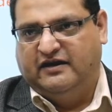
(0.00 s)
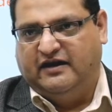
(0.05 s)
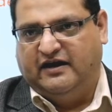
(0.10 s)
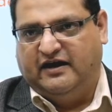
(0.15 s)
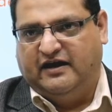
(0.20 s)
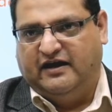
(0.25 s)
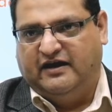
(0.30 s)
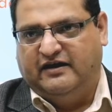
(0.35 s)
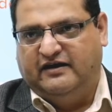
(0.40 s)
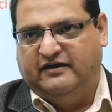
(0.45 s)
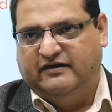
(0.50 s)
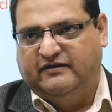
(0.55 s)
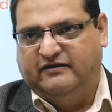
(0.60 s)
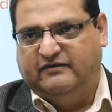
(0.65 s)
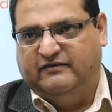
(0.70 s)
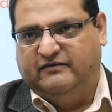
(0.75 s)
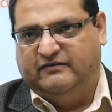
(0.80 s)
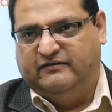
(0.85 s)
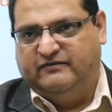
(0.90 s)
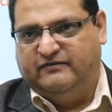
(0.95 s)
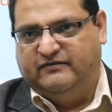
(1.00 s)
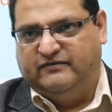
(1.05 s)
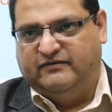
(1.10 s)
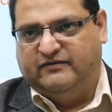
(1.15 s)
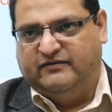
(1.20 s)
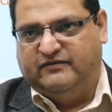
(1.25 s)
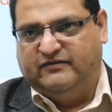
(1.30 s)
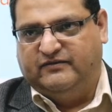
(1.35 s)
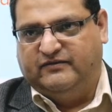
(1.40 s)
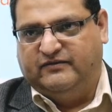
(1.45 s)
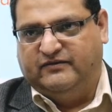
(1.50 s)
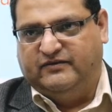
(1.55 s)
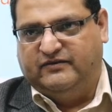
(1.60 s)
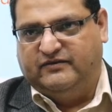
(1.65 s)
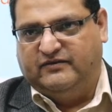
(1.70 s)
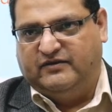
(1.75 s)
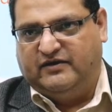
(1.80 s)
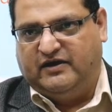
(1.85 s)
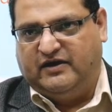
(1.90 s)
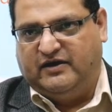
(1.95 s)
and
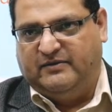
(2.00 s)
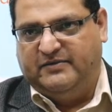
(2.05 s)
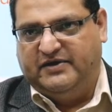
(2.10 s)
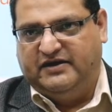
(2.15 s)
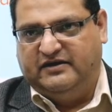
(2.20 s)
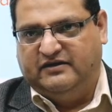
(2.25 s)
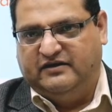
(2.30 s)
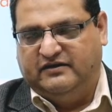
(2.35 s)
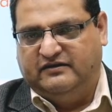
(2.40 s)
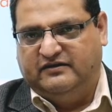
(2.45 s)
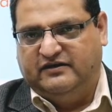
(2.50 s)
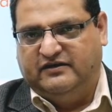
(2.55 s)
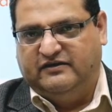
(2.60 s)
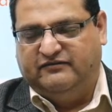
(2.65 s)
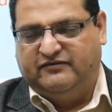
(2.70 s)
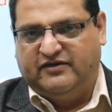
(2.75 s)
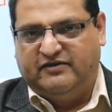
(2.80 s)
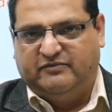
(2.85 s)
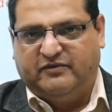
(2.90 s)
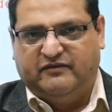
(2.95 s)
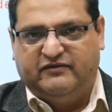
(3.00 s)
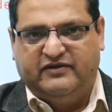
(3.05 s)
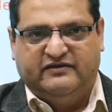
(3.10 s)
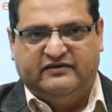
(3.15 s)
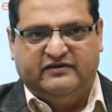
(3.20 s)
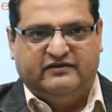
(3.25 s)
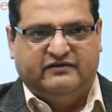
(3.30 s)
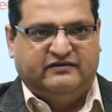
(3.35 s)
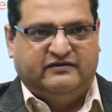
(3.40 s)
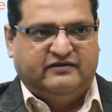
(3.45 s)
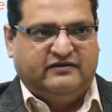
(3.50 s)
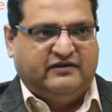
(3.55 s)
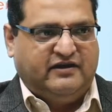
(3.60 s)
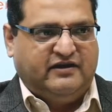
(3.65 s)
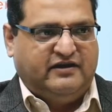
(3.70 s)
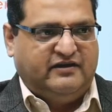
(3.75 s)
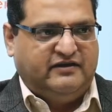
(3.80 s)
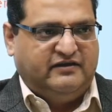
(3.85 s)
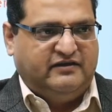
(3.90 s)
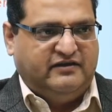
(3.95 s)
the different provisions
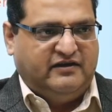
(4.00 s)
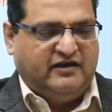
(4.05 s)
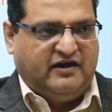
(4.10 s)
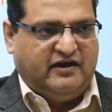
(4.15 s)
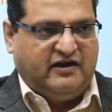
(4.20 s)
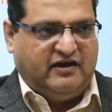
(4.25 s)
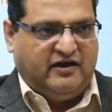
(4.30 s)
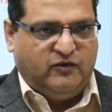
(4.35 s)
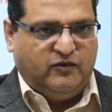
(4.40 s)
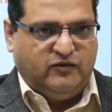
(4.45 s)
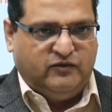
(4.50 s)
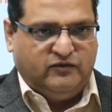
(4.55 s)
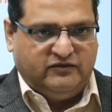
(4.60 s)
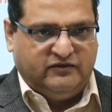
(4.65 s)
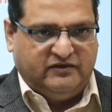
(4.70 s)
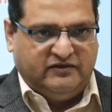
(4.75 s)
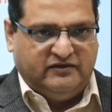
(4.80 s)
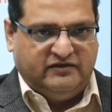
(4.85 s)
and how